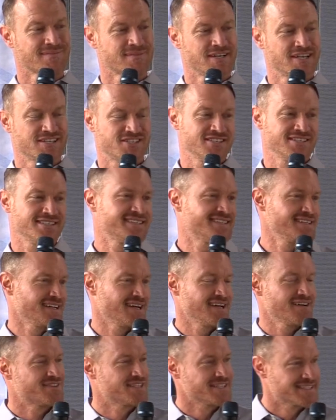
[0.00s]
Jesus didn't
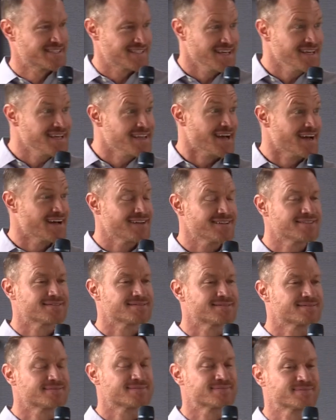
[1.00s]
have to say that.
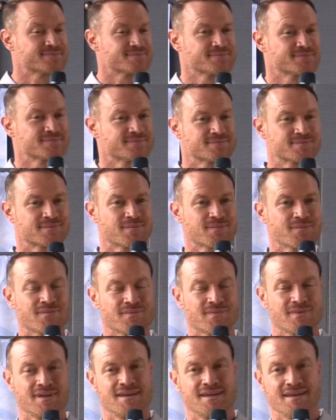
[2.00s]

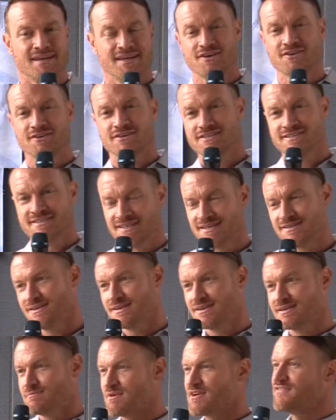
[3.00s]
He could have just
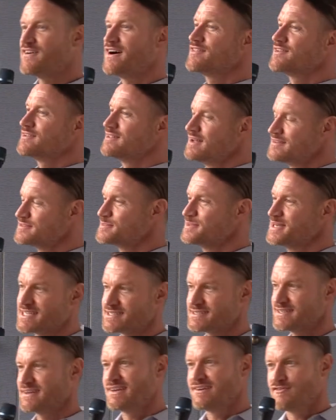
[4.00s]
said, my Father loves me because
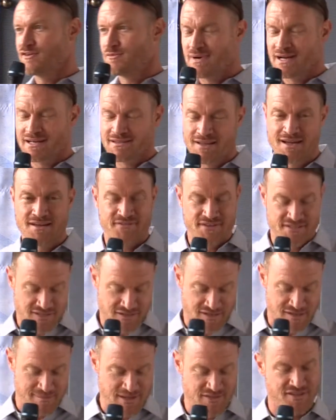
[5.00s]
I give up my life. He's
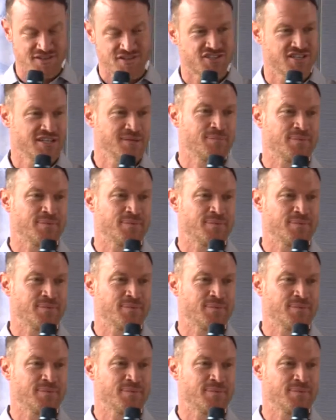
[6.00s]
talking about the sheep